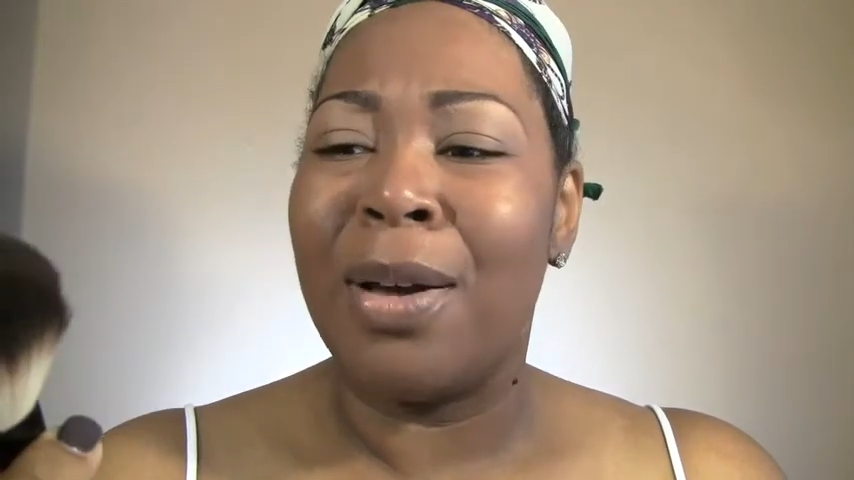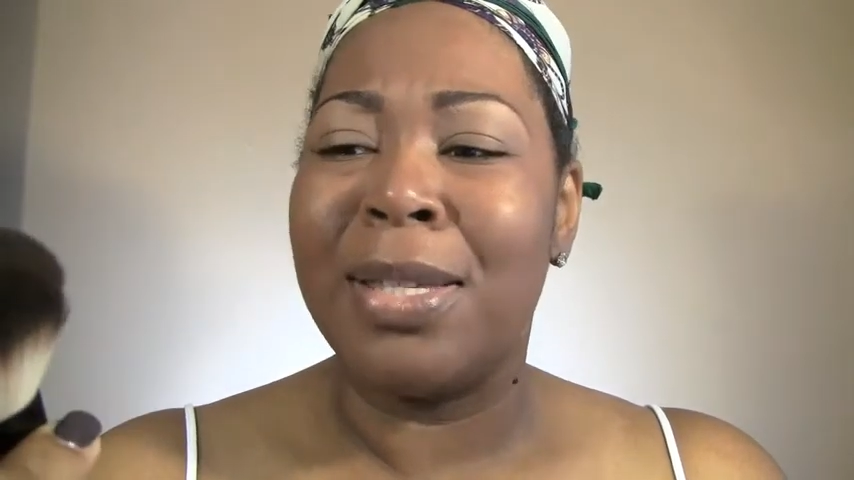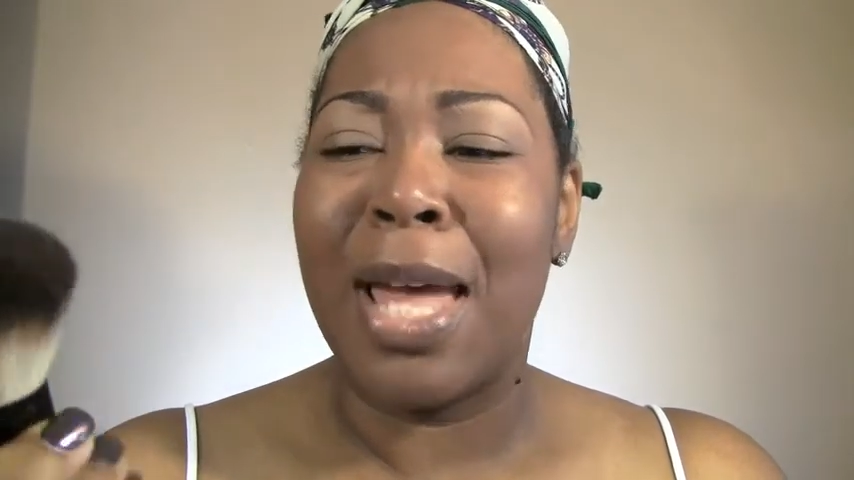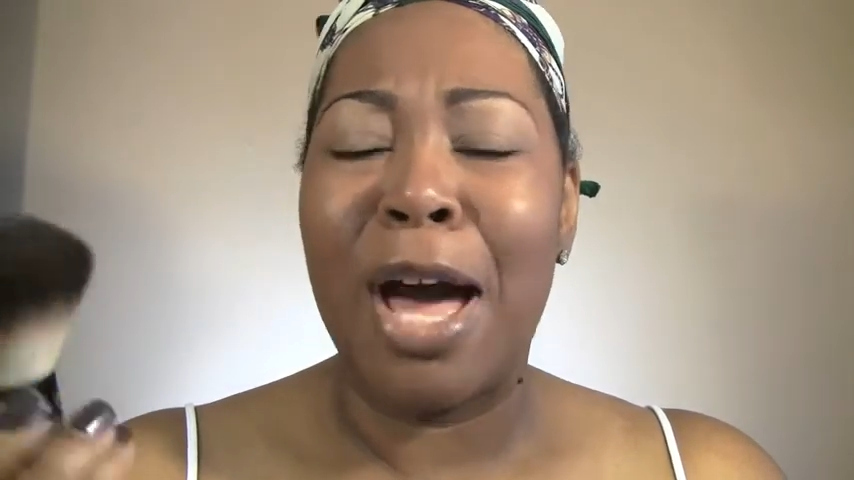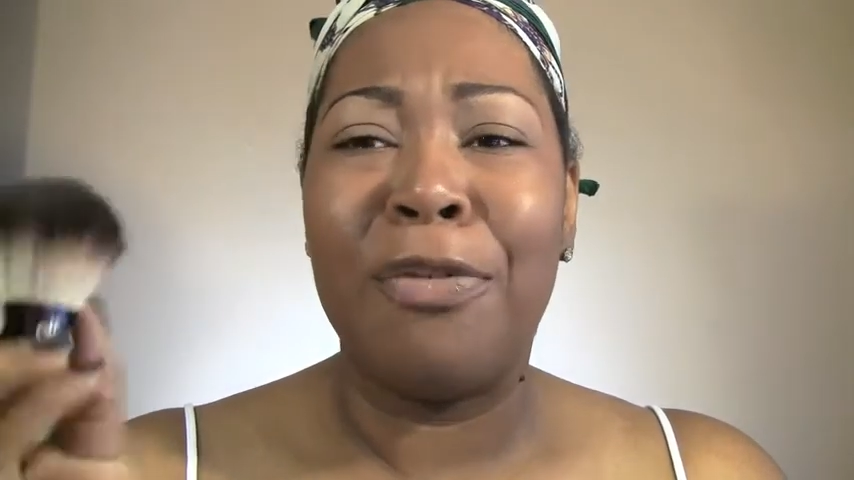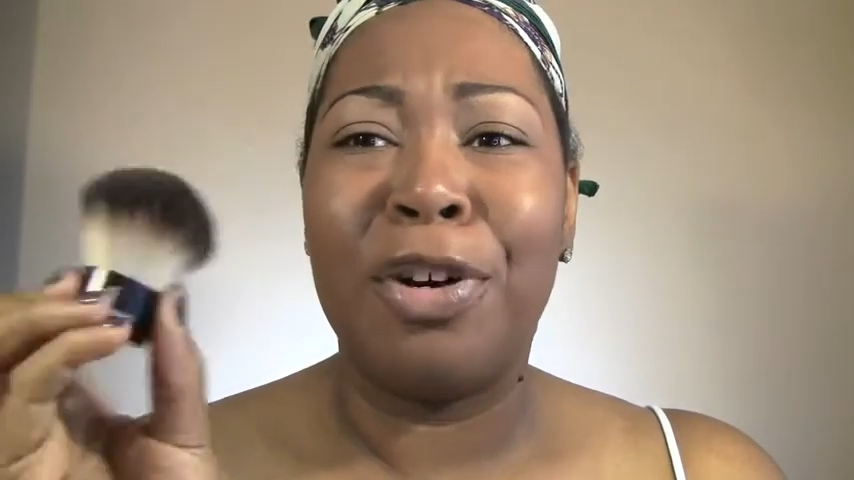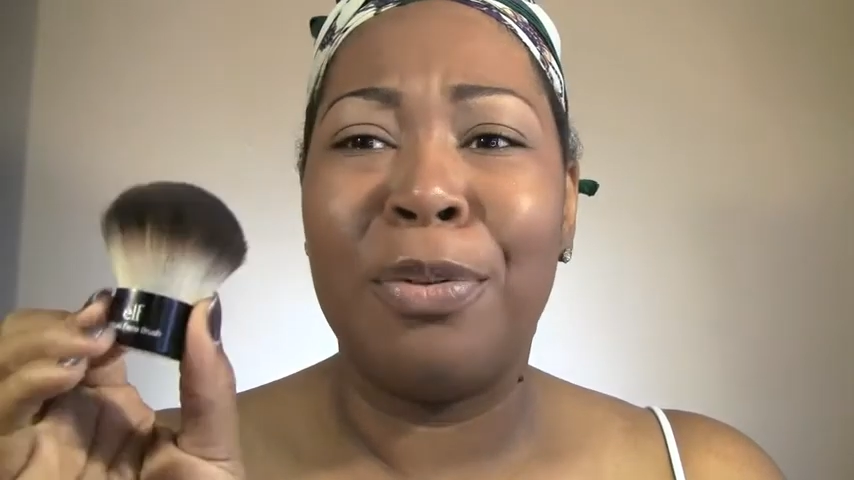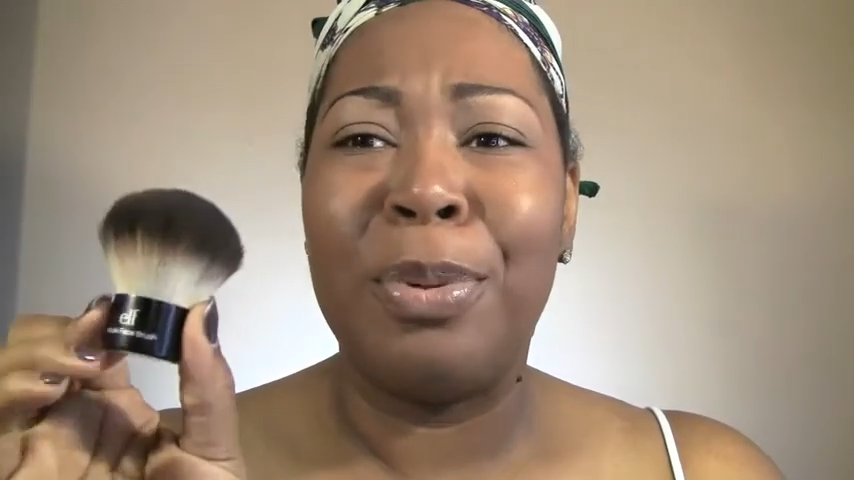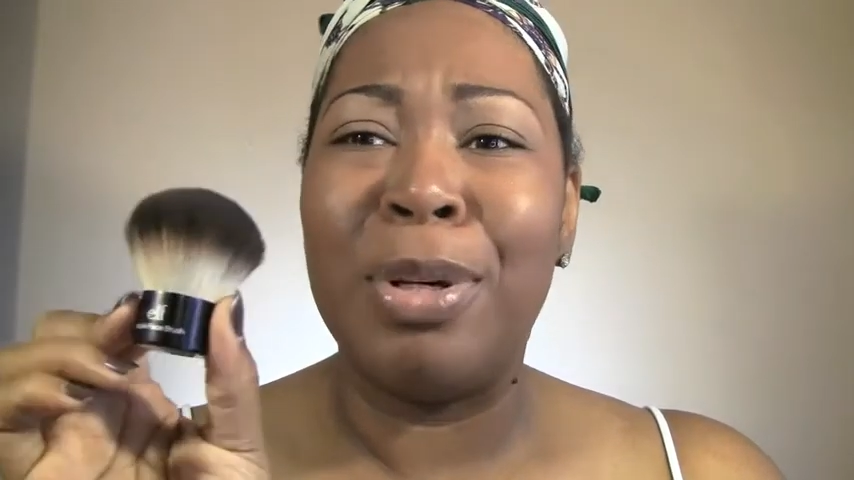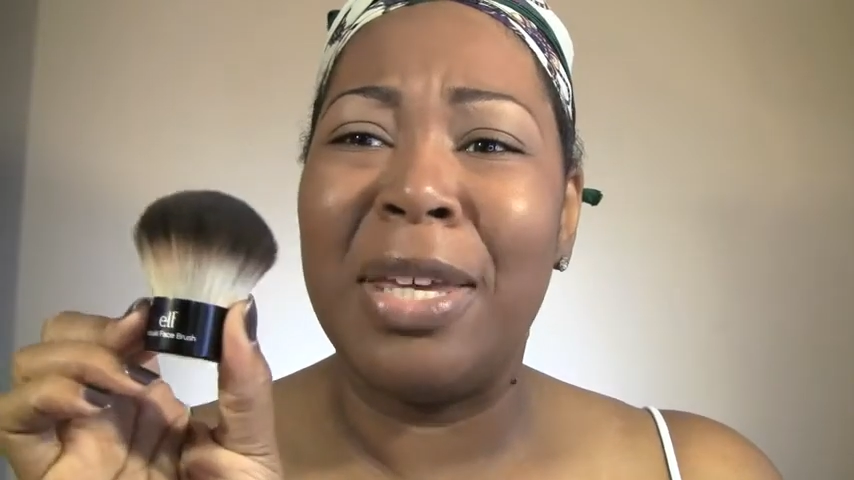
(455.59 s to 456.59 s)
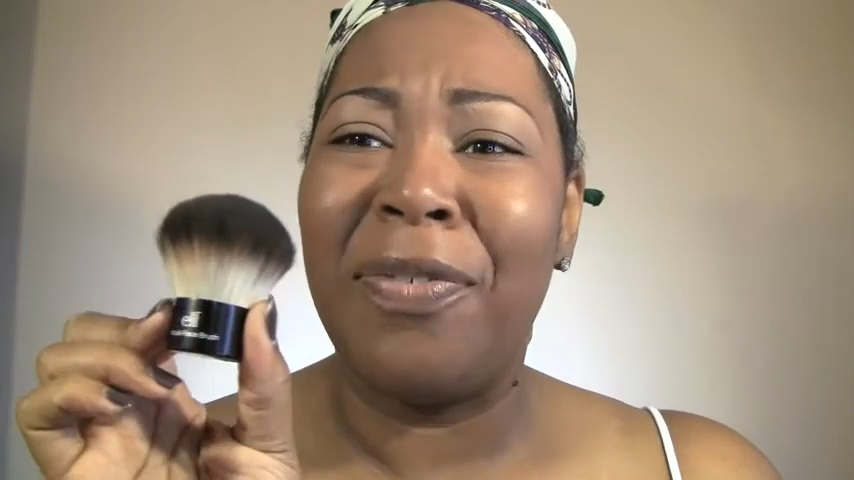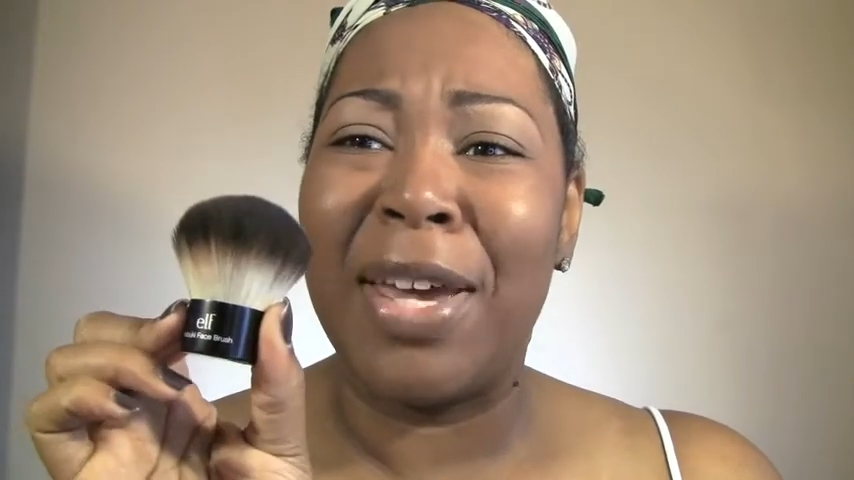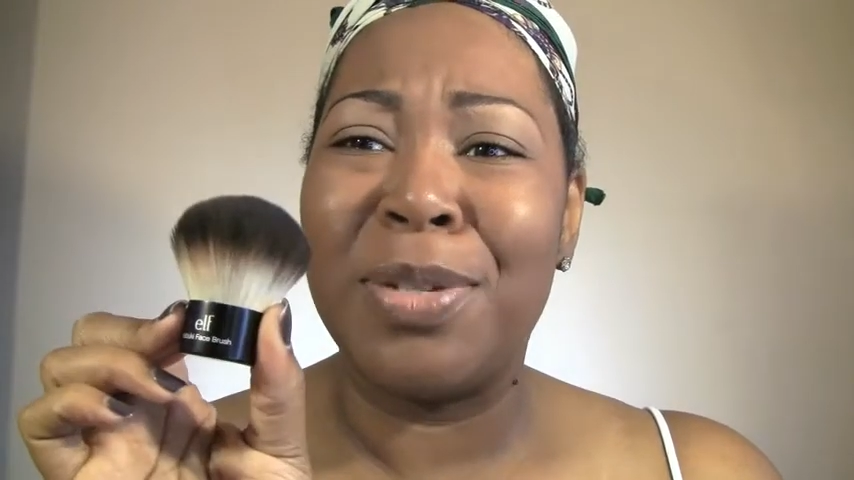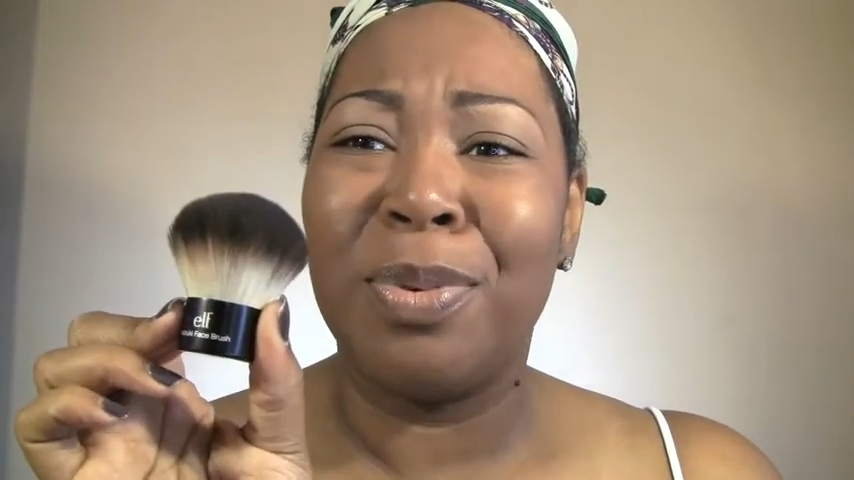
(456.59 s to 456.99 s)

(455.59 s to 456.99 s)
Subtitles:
It's the e.l.f. Kabuki face